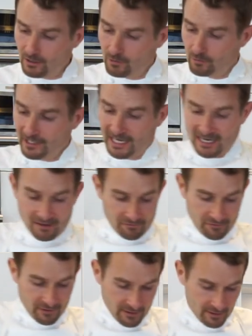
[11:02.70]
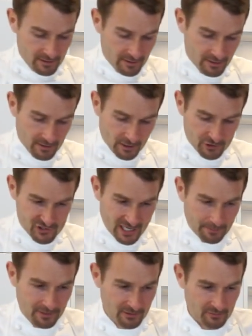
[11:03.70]
we have our
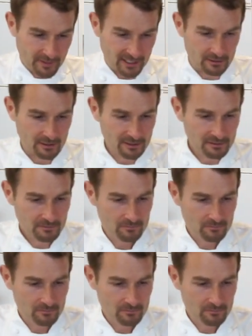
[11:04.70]
Japanese mandolin.